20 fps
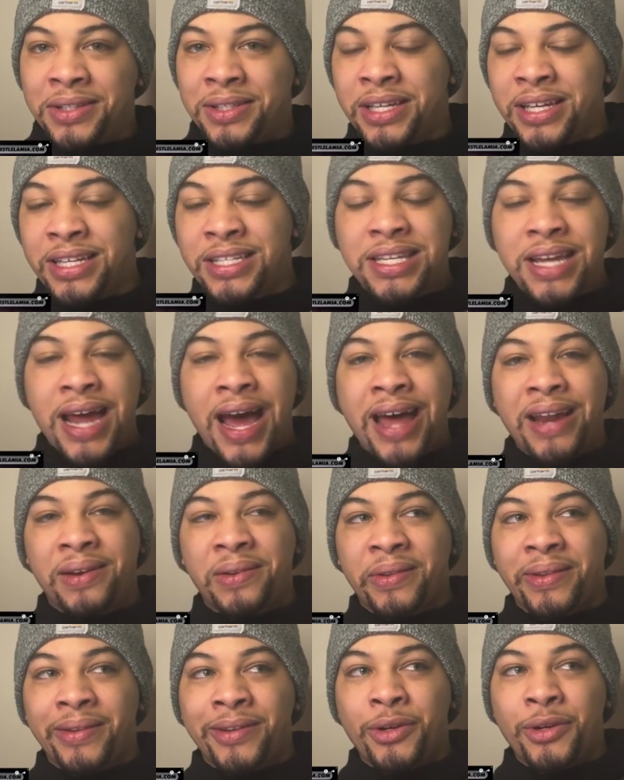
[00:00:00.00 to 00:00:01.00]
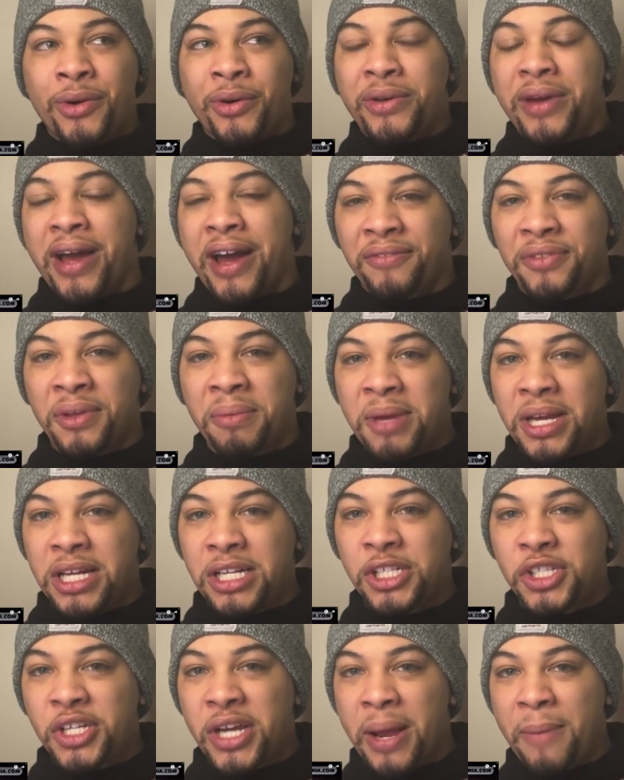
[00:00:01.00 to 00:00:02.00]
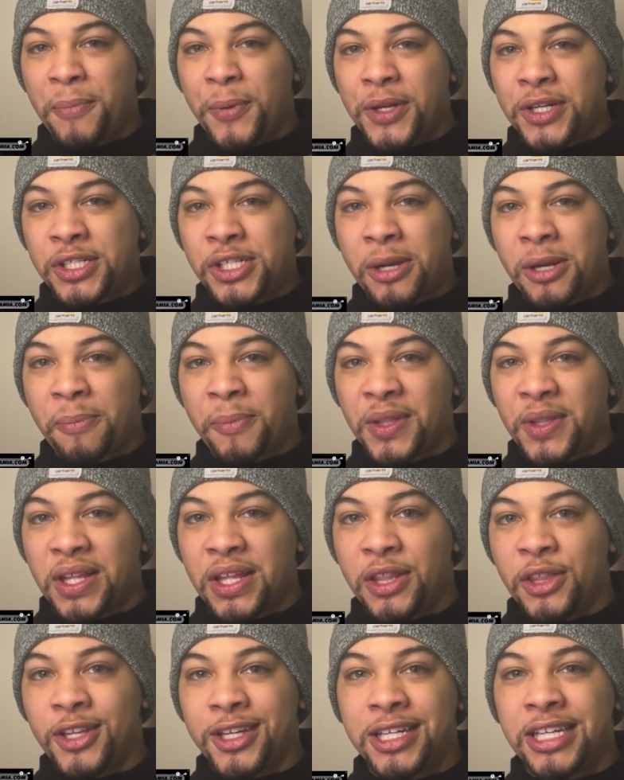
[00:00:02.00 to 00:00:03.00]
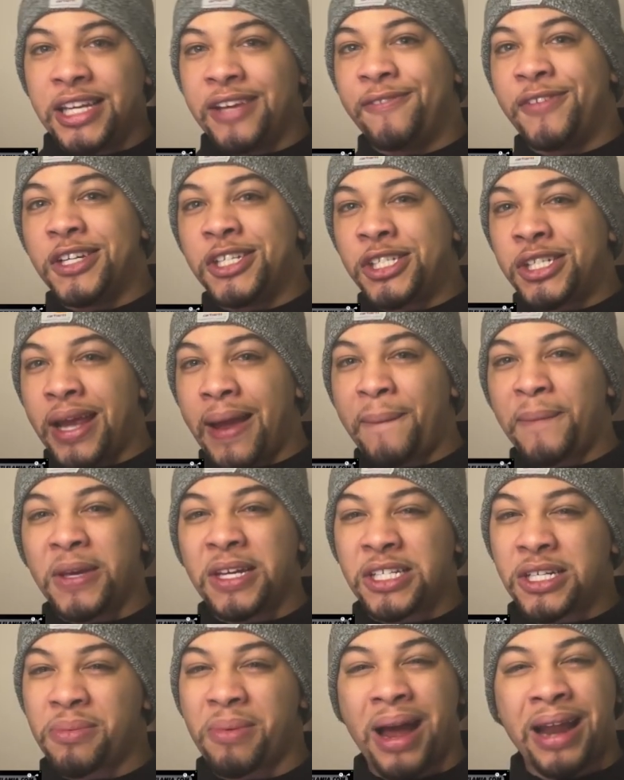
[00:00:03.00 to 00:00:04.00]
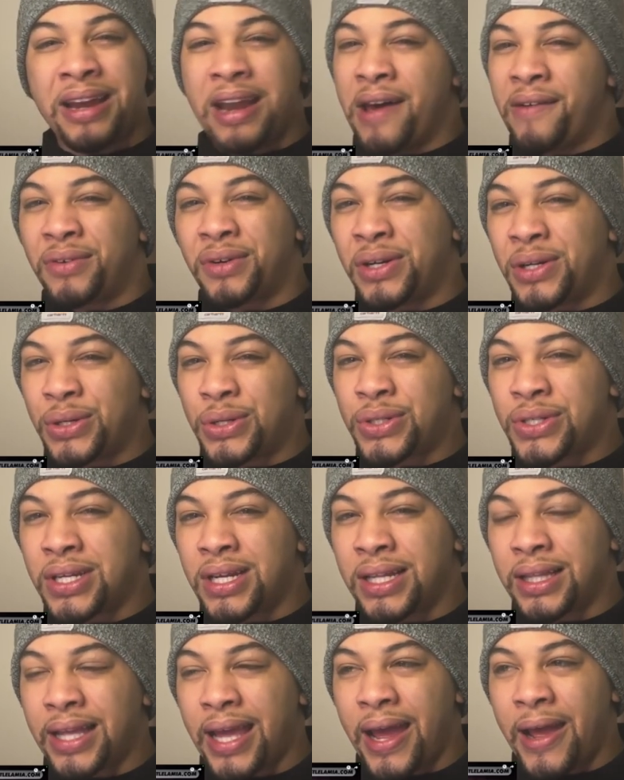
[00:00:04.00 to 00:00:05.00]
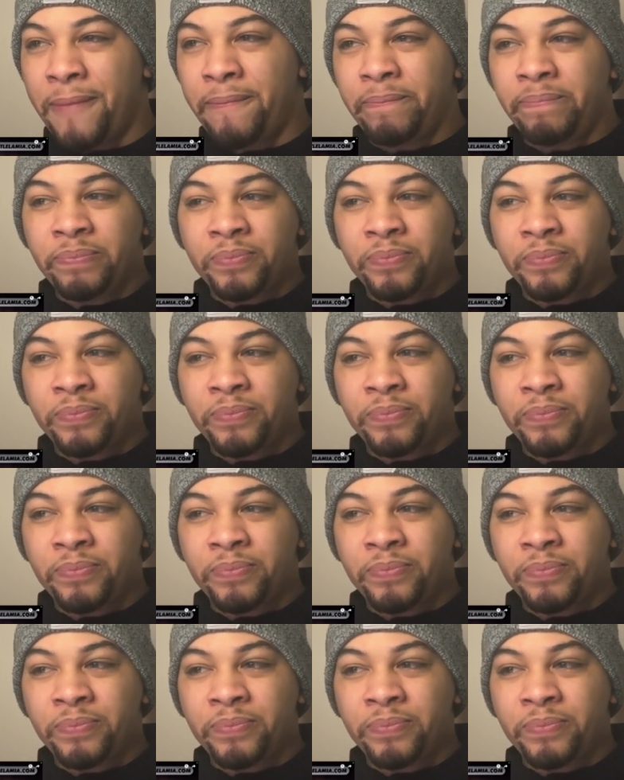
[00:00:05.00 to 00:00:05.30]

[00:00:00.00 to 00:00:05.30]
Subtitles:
you have the men's championship and then the Divas championship. I never understood that.